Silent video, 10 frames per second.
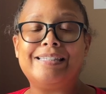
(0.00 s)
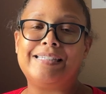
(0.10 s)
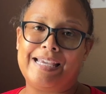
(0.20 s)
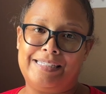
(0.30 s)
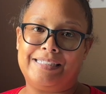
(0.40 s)

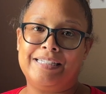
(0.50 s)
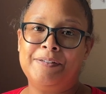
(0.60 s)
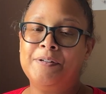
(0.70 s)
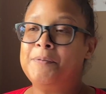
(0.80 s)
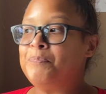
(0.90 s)
state.
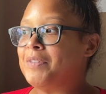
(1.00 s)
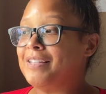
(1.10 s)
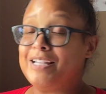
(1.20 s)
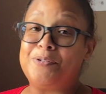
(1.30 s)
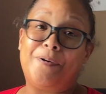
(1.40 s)

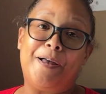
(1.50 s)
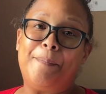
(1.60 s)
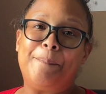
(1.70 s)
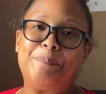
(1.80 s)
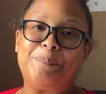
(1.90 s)
Guess
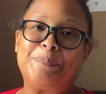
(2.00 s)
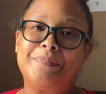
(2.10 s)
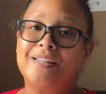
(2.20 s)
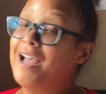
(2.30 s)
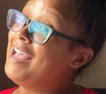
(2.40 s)
what?
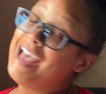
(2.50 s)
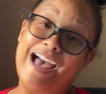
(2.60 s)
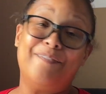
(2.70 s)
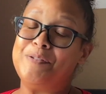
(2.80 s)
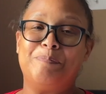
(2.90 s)
I
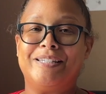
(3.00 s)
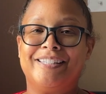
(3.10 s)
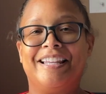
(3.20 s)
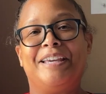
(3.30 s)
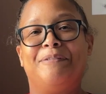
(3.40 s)
haven't
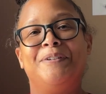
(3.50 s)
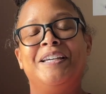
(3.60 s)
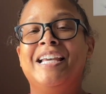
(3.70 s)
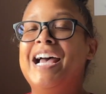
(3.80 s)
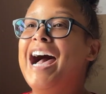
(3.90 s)
been safe.
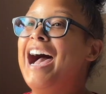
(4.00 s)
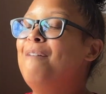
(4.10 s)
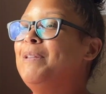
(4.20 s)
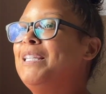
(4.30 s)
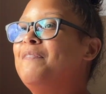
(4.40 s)

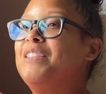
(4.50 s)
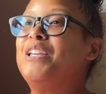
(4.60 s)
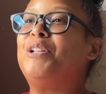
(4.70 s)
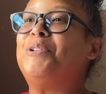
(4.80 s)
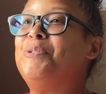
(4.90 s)
I've been living
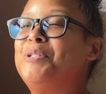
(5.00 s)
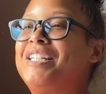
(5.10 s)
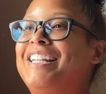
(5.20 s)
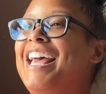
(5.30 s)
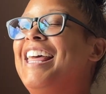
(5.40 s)
the
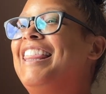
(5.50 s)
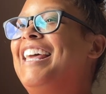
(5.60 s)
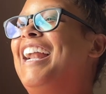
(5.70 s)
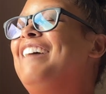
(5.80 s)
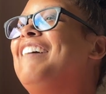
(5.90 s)
illusion that I've